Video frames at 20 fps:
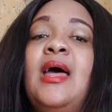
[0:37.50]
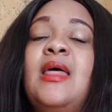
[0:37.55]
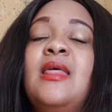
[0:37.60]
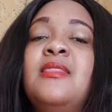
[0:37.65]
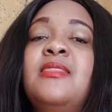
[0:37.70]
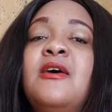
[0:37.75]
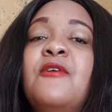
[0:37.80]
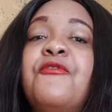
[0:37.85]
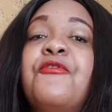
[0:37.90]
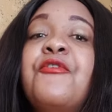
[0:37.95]

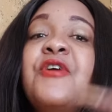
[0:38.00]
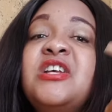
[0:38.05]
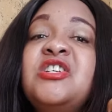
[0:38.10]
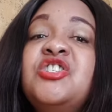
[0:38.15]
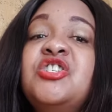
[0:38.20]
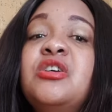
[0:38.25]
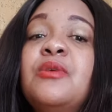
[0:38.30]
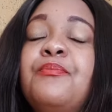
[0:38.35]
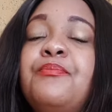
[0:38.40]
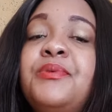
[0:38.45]
the
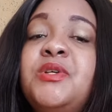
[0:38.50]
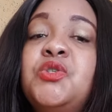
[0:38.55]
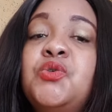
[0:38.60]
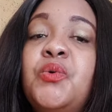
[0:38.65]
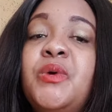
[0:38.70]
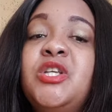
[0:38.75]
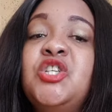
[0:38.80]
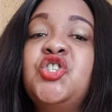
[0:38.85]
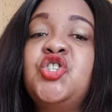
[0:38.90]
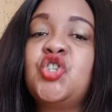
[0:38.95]
friendship
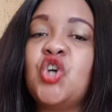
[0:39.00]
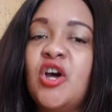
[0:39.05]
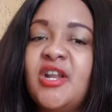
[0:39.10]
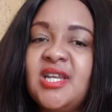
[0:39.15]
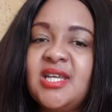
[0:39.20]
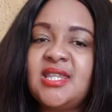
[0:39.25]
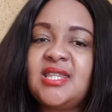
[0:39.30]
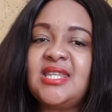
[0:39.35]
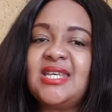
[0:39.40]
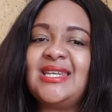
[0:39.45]
between
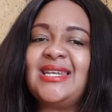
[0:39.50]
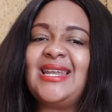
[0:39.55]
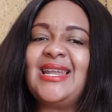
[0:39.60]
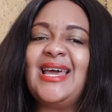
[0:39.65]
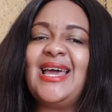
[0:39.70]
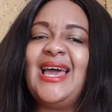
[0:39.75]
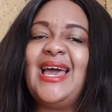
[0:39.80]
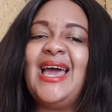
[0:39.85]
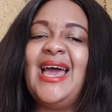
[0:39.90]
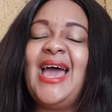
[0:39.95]
Jonathan
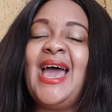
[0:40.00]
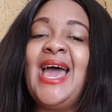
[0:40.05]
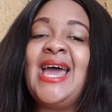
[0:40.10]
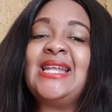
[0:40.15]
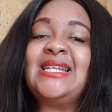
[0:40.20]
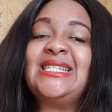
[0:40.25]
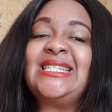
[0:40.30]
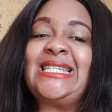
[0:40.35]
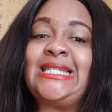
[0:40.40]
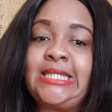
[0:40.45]

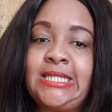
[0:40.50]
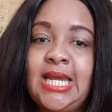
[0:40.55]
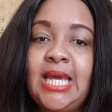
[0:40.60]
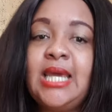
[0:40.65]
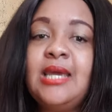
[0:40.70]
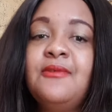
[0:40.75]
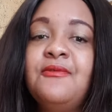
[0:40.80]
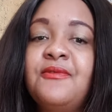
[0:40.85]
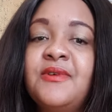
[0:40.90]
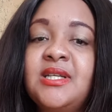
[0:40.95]
and
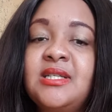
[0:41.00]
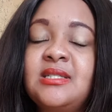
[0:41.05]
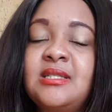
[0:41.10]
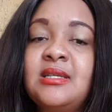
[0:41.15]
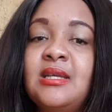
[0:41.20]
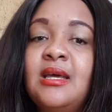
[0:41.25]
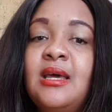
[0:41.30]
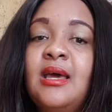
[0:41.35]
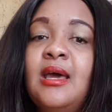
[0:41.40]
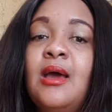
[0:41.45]
David
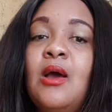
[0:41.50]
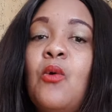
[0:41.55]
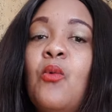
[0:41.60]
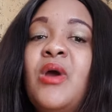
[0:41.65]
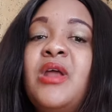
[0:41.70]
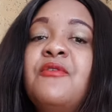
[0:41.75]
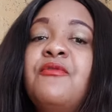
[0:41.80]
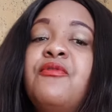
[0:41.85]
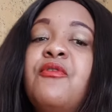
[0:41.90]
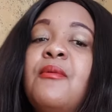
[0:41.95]

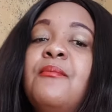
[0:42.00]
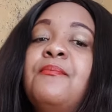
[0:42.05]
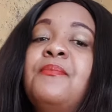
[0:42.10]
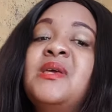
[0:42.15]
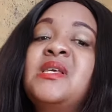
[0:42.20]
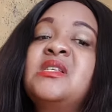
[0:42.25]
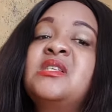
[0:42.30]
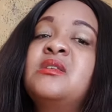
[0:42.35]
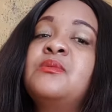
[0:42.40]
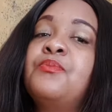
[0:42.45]
went from
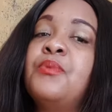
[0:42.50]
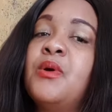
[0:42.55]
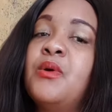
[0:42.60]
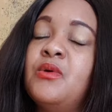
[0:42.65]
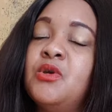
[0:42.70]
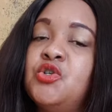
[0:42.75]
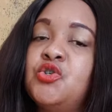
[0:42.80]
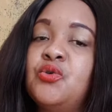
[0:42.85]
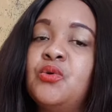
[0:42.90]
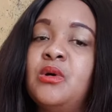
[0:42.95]
being
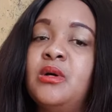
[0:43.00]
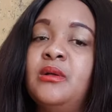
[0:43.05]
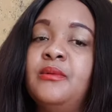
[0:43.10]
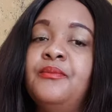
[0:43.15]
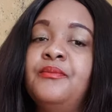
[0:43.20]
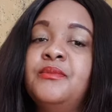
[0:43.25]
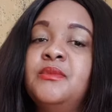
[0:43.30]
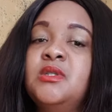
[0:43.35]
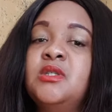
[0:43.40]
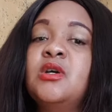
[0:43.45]

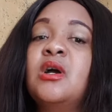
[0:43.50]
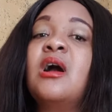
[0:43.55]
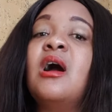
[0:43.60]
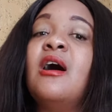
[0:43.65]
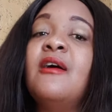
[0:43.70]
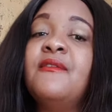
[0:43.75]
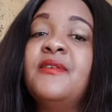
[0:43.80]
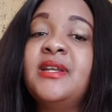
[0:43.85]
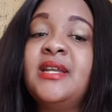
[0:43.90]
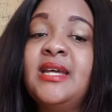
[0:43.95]
spiritual to
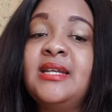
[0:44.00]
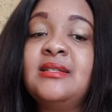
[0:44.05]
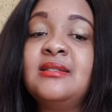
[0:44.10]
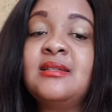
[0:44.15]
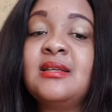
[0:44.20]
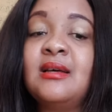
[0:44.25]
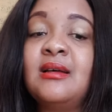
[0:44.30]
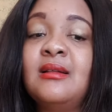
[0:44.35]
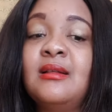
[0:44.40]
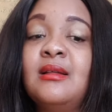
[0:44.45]

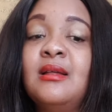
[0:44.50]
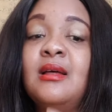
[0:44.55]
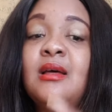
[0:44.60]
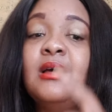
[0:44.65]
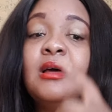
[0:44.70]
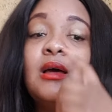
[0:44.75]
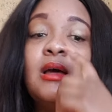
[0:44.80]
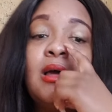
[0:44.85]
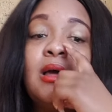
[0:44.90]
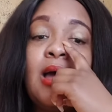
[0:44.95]
covenantal.
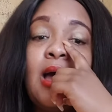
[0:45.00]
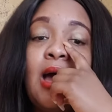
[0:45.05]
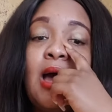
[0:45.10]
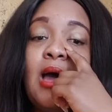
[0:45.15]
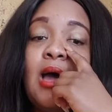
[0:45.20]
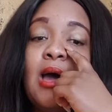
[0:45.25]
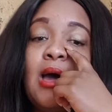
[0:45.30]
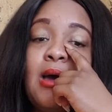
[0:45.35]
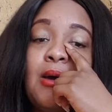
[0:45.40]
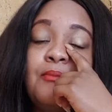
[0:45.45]

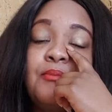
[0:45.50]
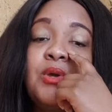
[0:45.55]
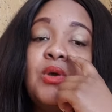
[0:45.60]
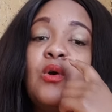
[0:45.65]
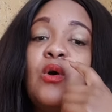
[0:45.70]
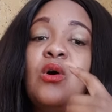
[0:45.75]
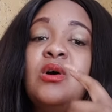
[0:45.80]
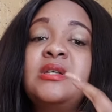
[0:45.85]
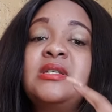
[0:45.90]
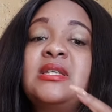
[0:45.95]

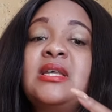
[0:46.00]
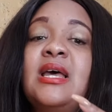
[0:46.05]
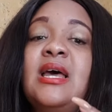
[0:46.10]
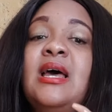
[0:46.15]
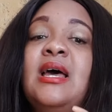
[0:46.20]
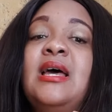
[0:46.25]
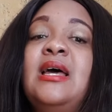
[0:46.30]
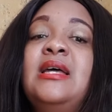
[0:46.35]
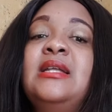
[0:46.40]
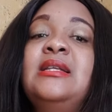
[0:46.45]
Because
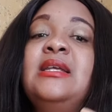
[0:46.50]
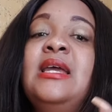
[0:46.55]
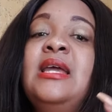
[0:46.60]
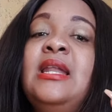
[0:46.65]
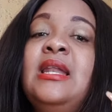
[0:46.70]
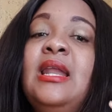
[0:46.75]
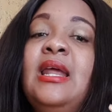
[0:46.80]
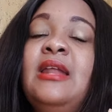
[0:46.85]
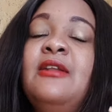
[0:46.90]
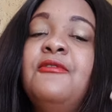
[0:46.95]

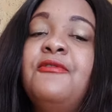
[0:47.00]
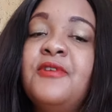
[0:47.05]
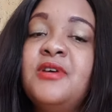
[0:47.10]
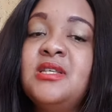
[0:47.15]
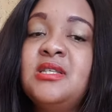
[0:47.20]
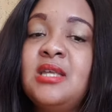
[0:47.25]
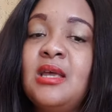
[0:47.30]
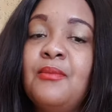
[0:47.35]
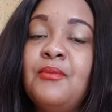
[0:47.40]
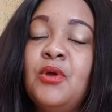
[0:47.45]
in 1
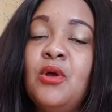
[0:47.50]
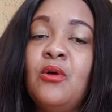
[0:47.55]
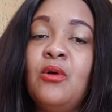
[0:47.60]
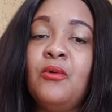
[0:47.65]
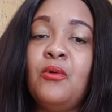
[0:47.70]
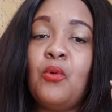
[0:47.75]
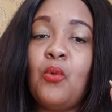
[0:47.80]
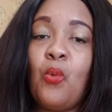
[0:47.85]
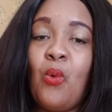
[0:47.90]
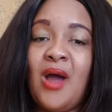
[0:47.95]

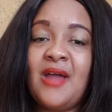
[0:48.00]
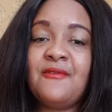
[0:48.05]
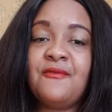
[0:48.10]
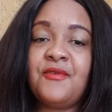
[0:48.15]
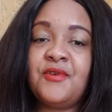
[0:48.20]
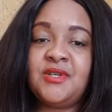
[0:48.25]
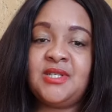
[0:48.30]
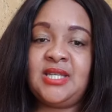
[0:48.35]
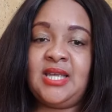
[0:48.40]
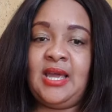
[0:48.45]
Samuel
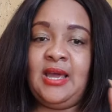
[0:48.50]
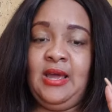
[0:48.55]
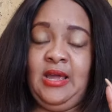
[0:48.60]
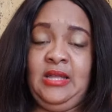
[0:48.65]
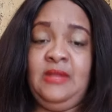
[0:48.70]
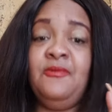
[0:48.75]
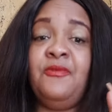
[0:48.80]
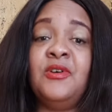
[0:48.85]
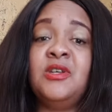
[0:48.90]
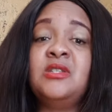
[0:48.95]

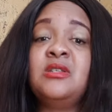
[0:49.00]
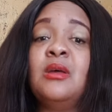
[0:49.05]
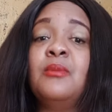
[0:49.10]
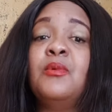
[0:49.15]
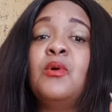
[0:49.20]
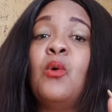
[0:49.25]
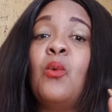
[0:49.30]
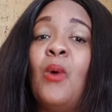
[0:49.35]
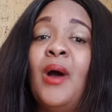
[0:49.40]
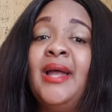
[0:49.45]

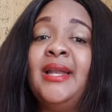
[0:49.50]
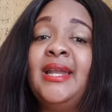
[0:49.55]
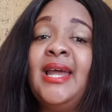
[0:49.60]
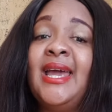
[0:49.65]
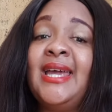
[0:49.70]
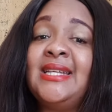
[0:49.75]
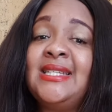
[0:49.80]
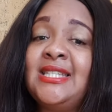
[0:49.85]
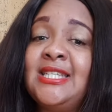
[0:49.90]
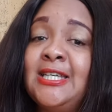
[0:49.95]

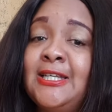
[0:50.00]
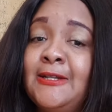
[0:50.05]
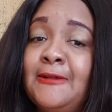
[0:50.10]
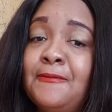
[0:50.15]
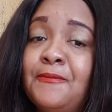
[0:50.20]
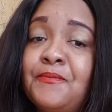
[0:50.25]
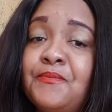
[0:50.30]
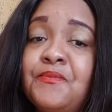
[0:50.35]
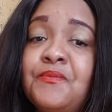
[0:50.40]
1:18,